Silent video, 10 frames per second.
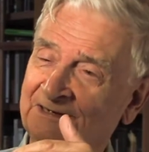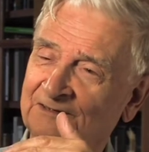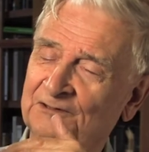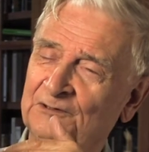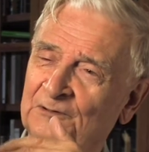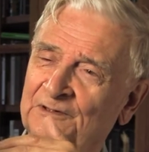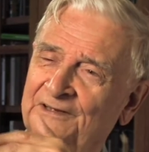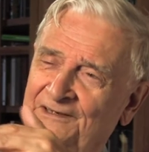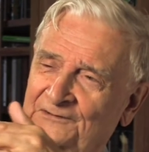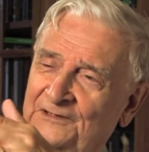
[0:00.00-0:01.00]
get to go the
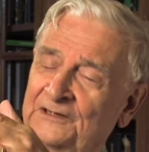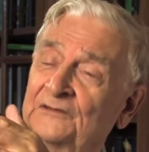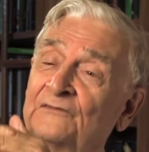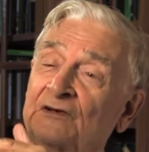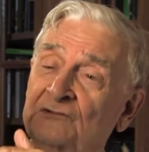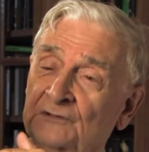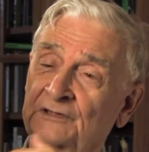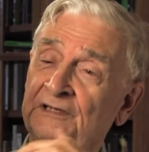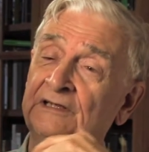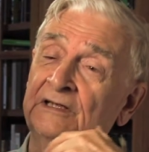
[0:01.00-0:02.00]
next day, and
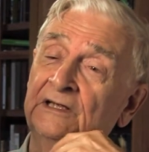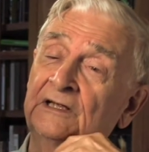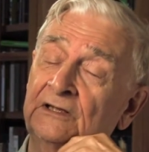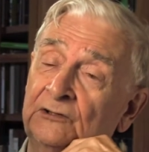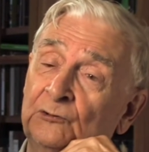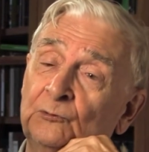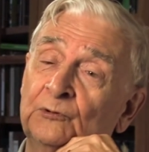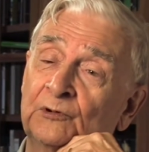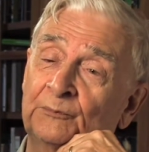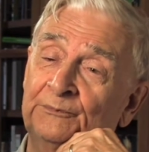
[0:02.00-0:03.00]
eventually you
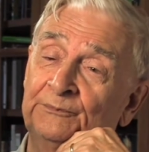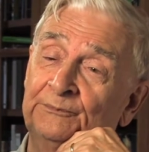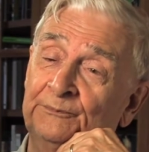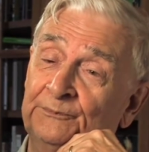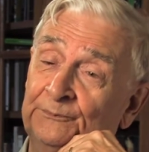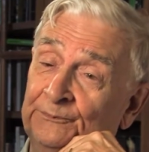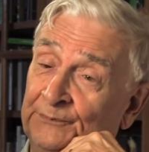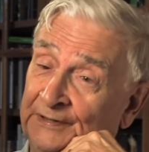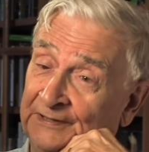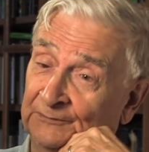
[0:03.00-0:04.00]
will
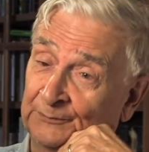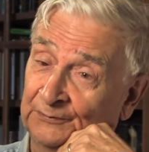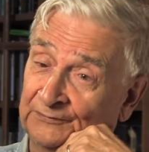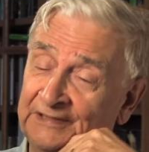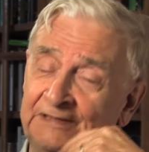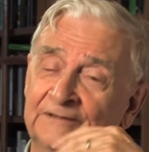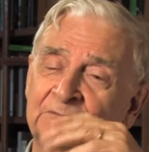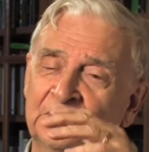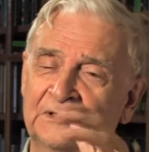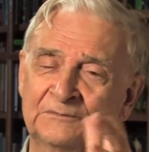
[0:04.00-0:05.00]
be a Marine.
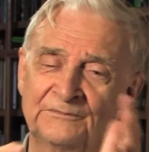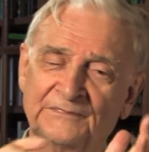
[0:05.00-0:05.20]
Well,